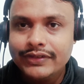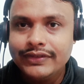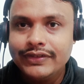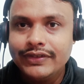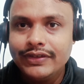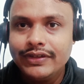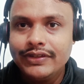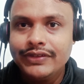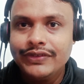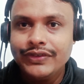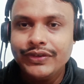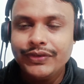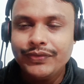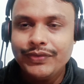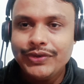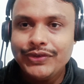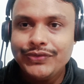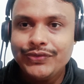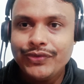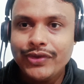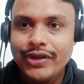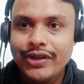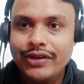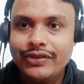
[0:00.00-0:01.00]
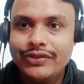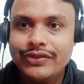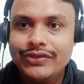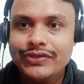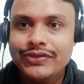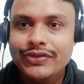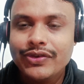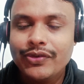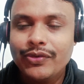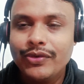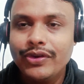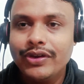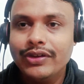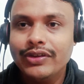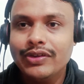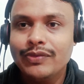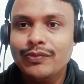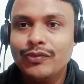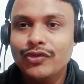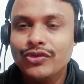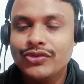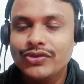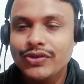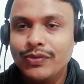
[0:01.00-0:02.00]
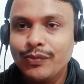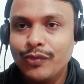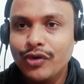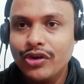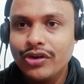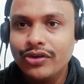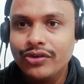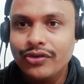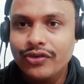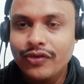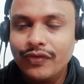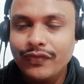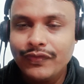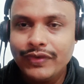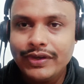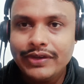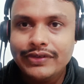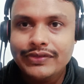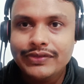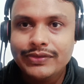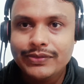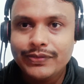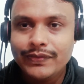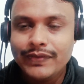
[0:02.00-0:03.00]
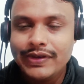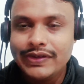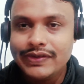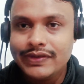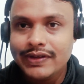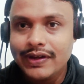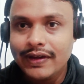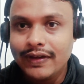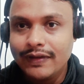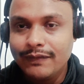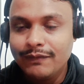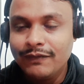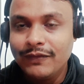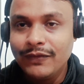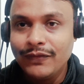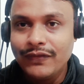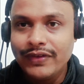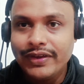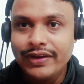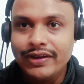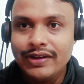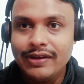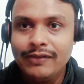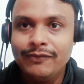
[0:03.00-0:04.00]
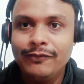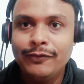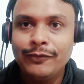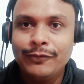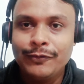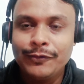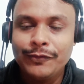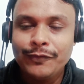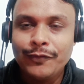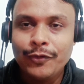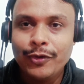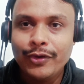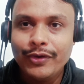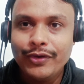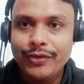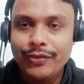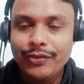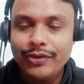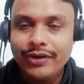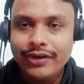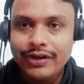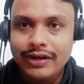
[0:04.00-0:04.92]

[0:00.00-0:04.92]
series in which we are just covering the most important topics which can be very helpful for your